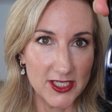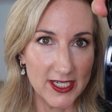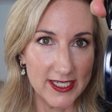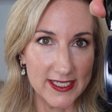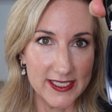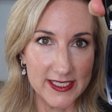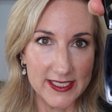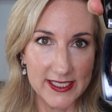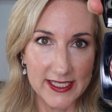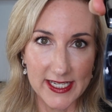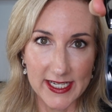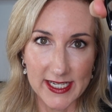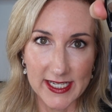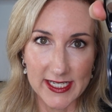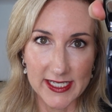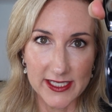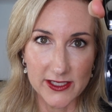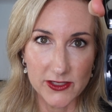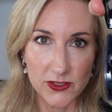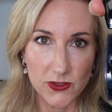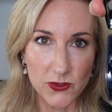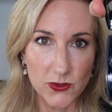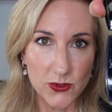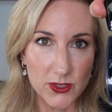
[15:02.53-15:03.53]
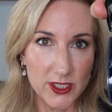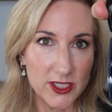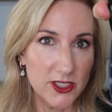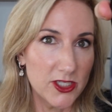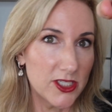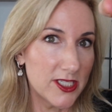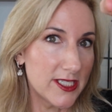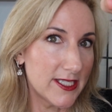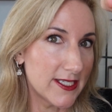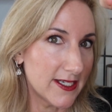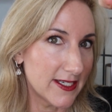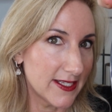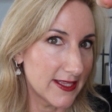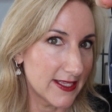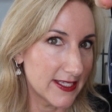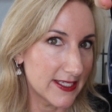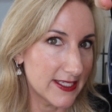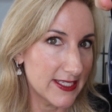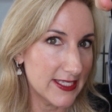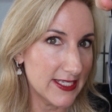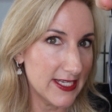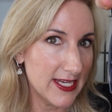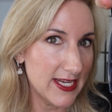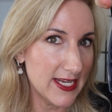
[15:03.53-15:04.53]
I just think it is gorgeous on the
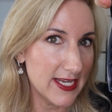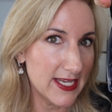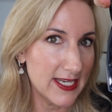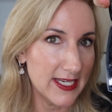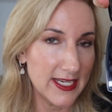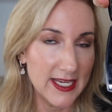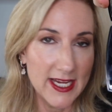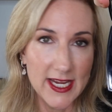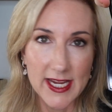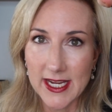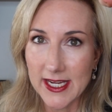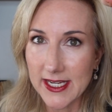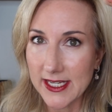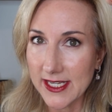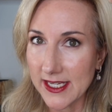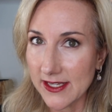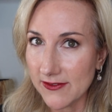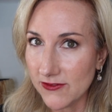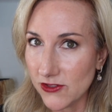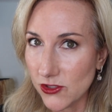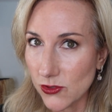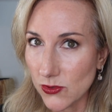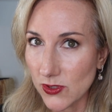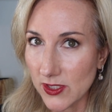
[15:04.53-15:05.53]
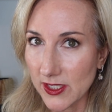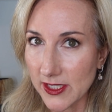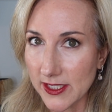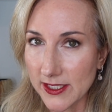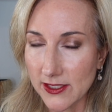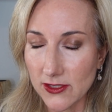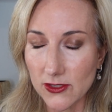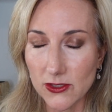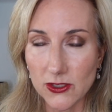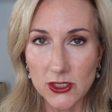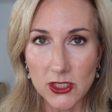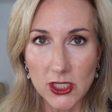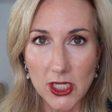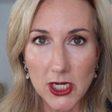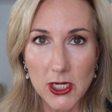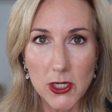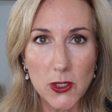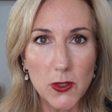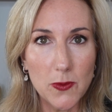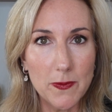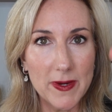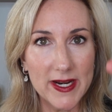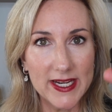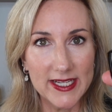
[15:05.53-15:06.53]
skin, gives you a little
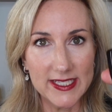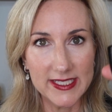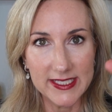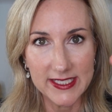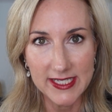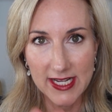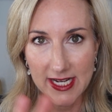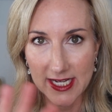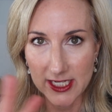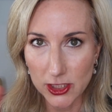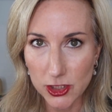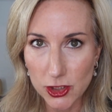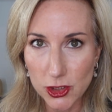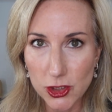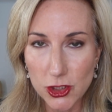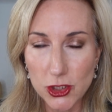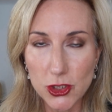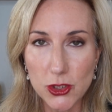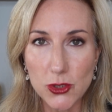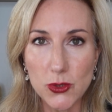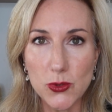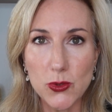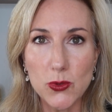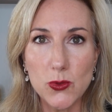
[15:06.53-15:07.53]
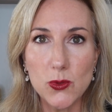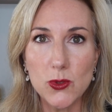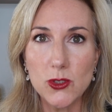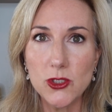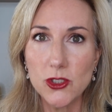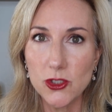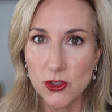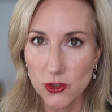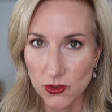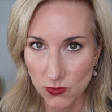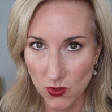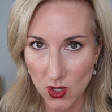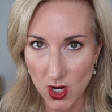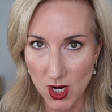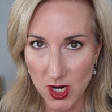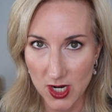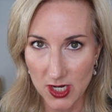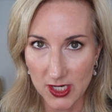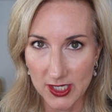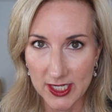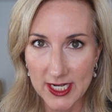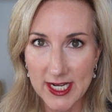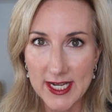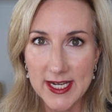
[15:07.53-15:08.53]
glow, but it's not too
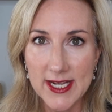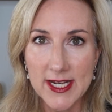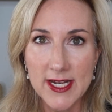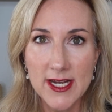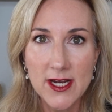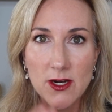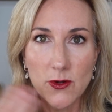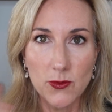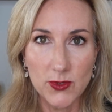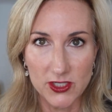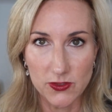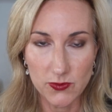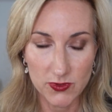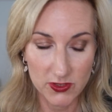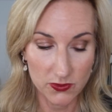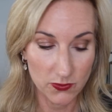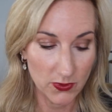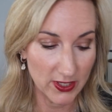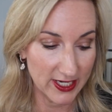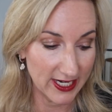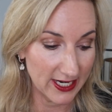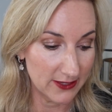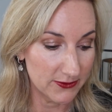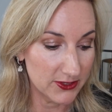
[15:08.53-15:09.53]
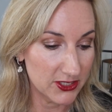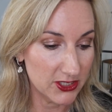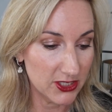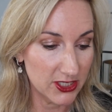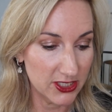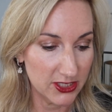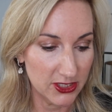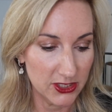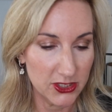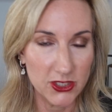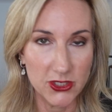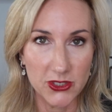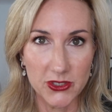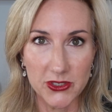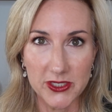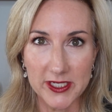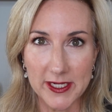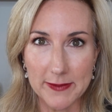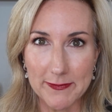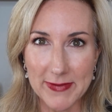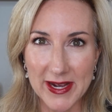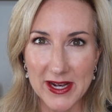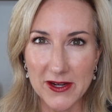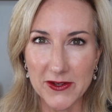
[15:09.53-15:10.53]
strong, which was what I was concerned
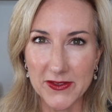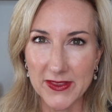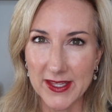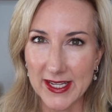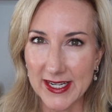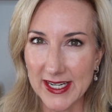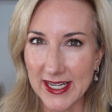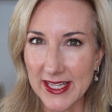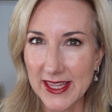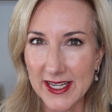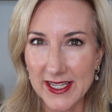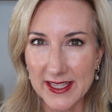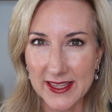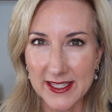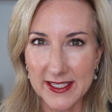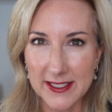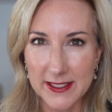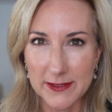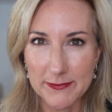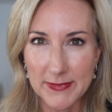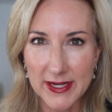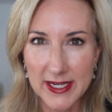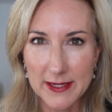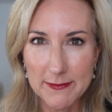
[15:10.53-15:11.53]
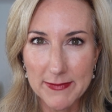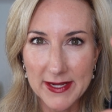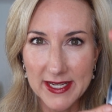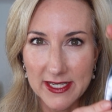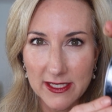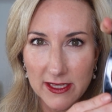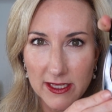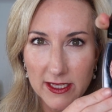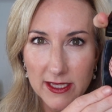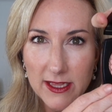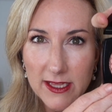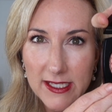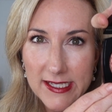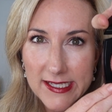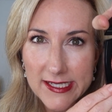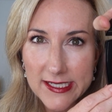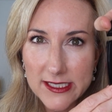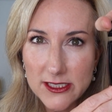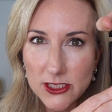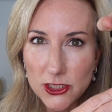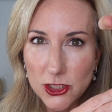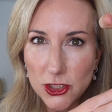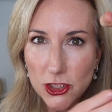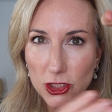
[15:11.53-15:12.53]
about, that I thought this might be a
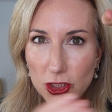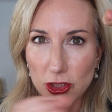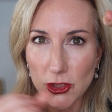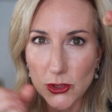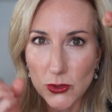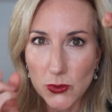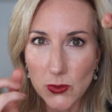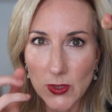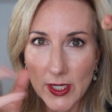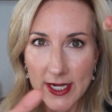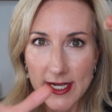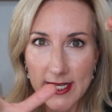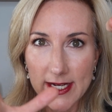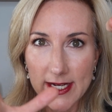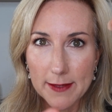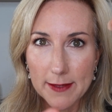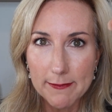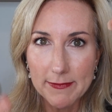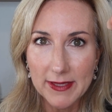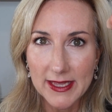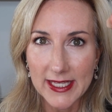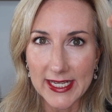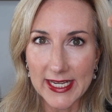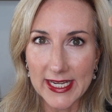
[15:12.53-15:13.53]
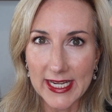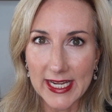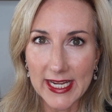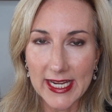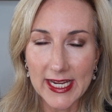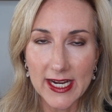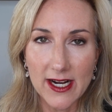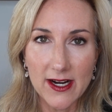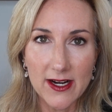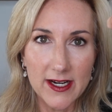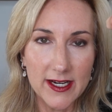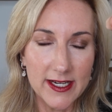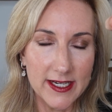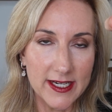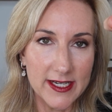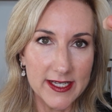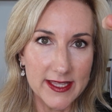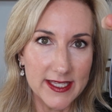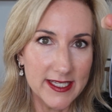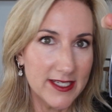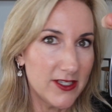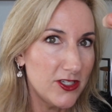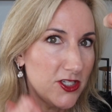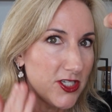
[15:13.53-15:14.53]
little too blingy on
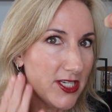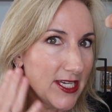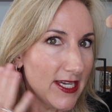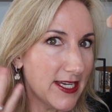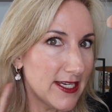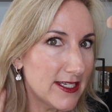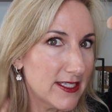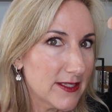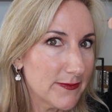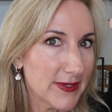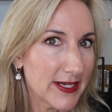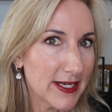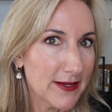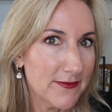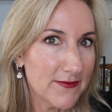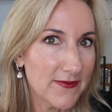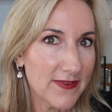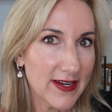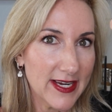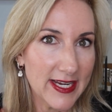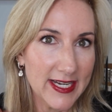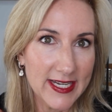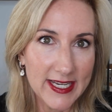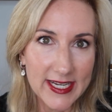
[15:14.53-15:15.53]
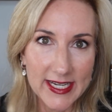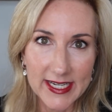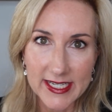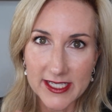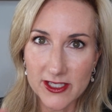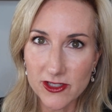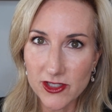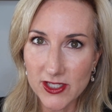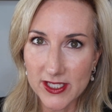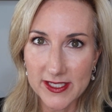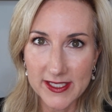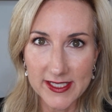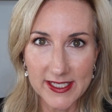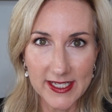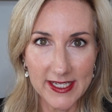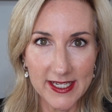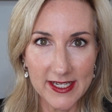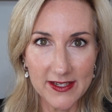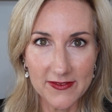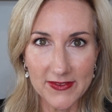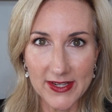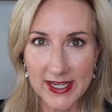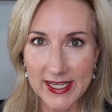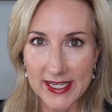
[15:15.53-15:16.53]
the cheeks, but I'm finding it just to
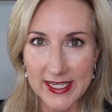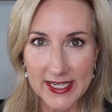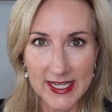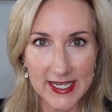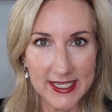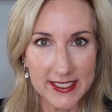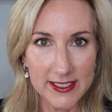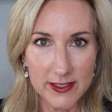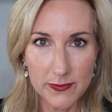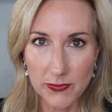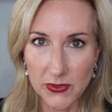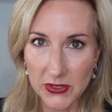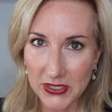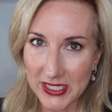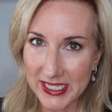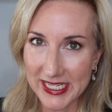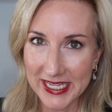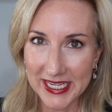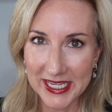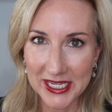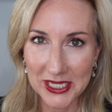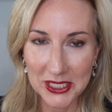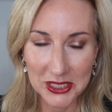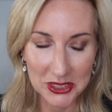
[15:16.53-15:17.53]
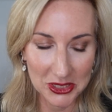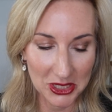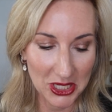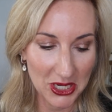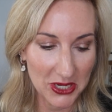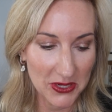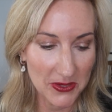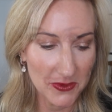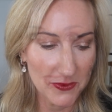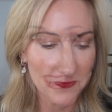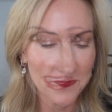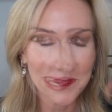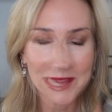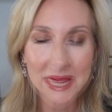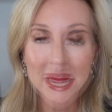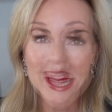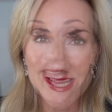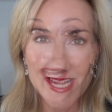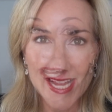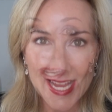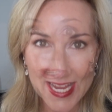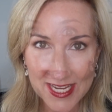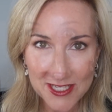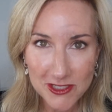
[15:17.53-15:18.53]
give a nice pretty glow.
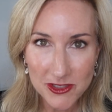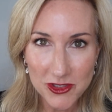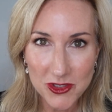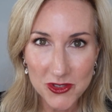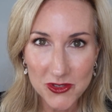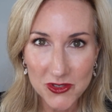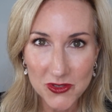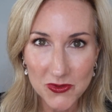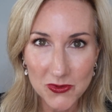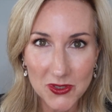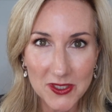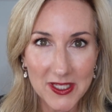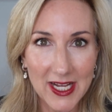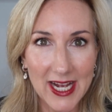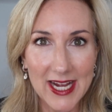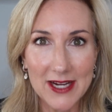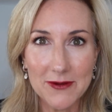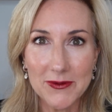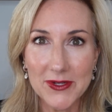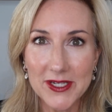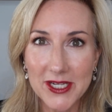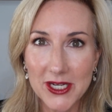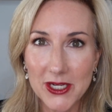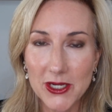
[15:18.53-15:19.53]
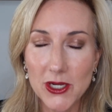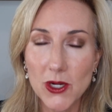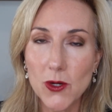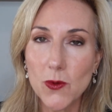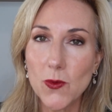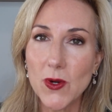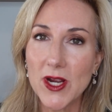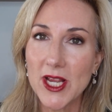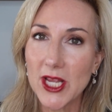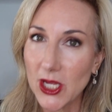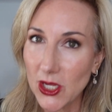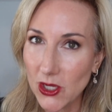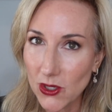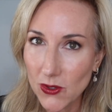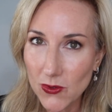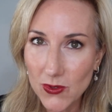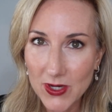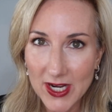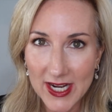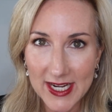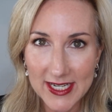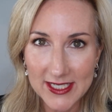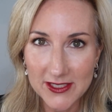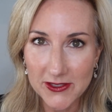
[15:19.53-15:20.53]
As usual, I want to know what you
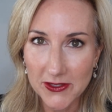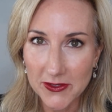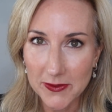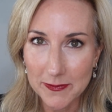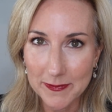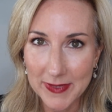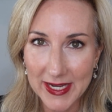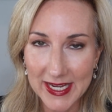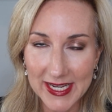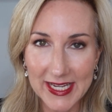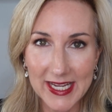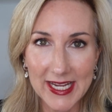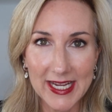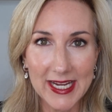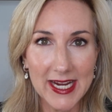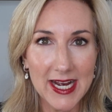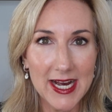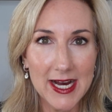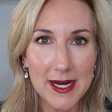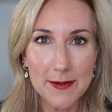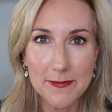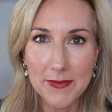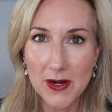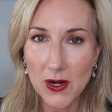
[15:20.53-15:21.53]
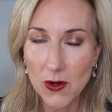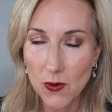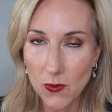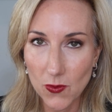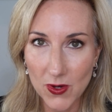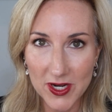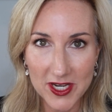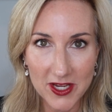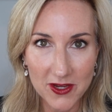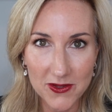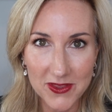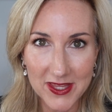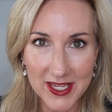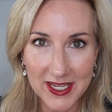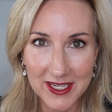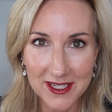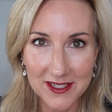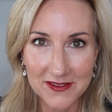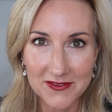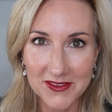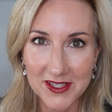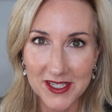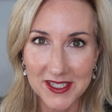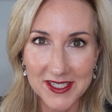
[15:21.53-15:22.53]
guys are picking up, what you think
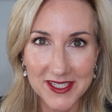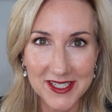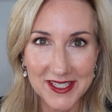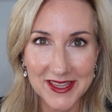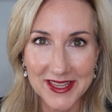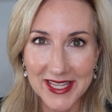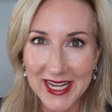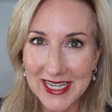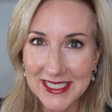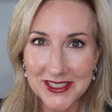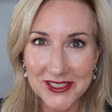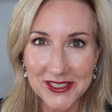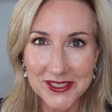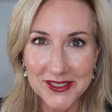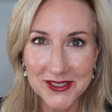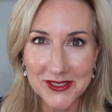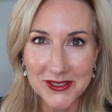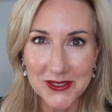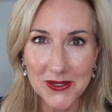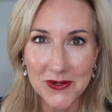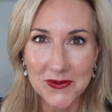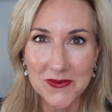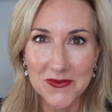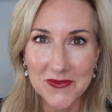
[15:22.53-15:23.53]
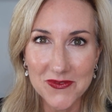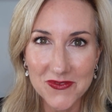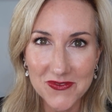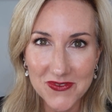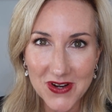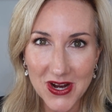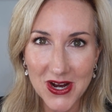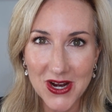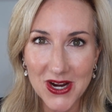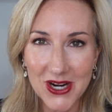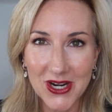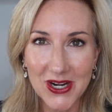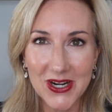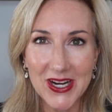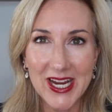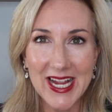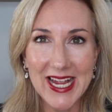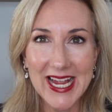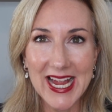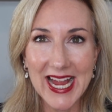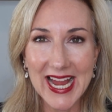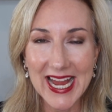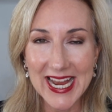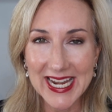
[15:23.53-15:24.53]
of the collection so far,
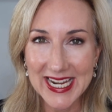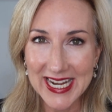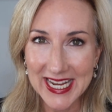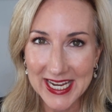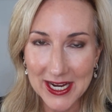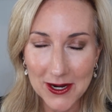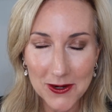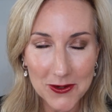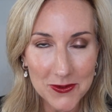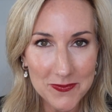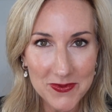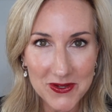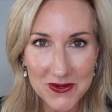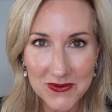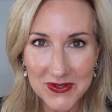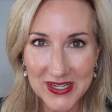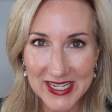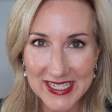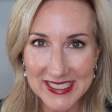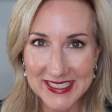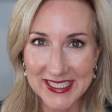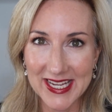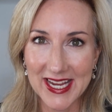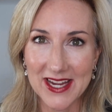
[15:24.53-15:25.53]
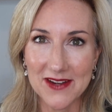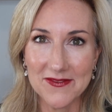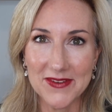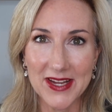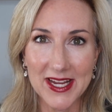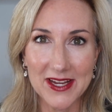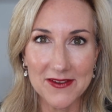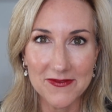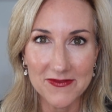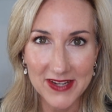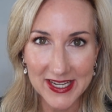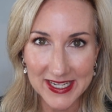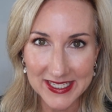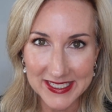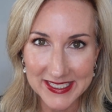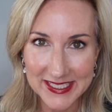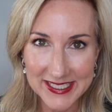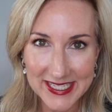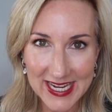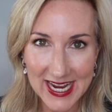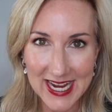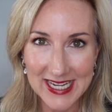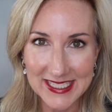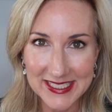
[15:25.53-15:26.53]
and I hope you guys have a
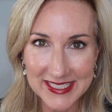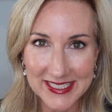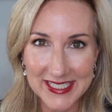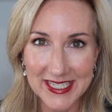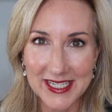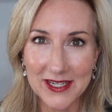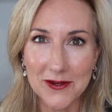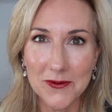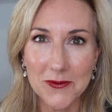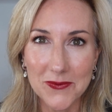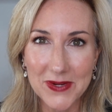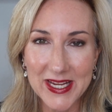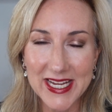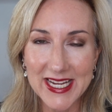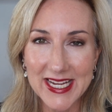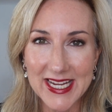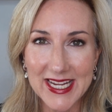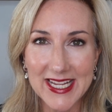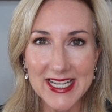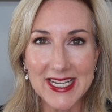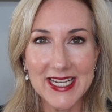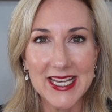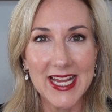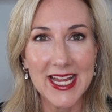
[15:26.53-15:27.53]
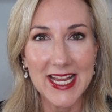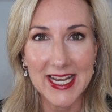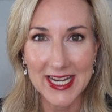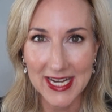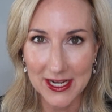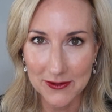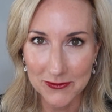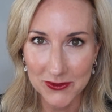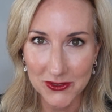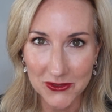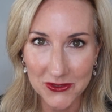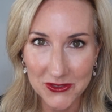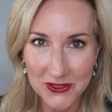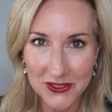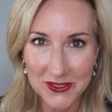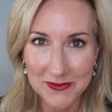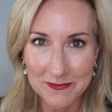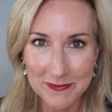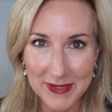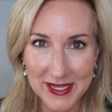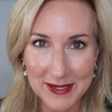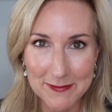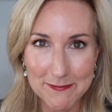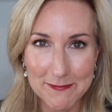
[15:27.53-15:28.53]
fantastic weekend, and I will
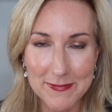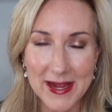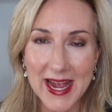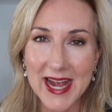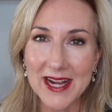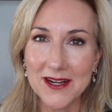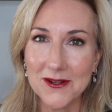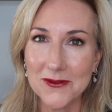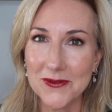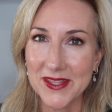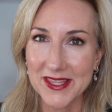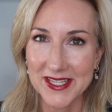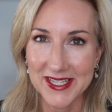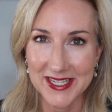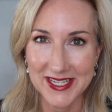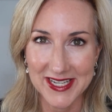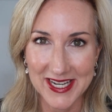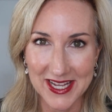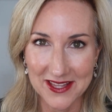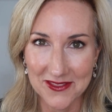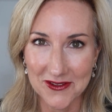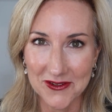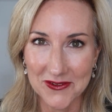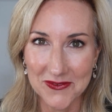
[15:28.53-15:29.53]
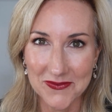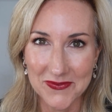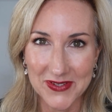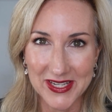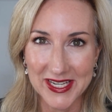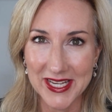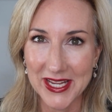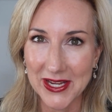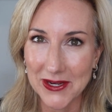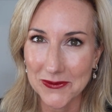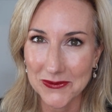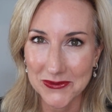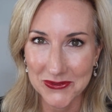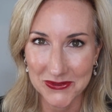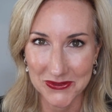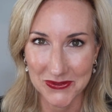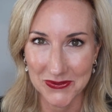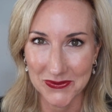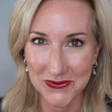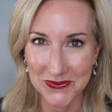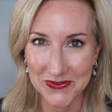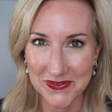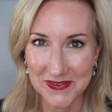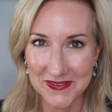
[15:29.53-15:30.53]
be back with another video
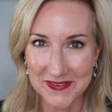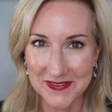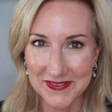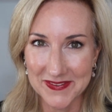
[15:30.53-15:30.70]
soon.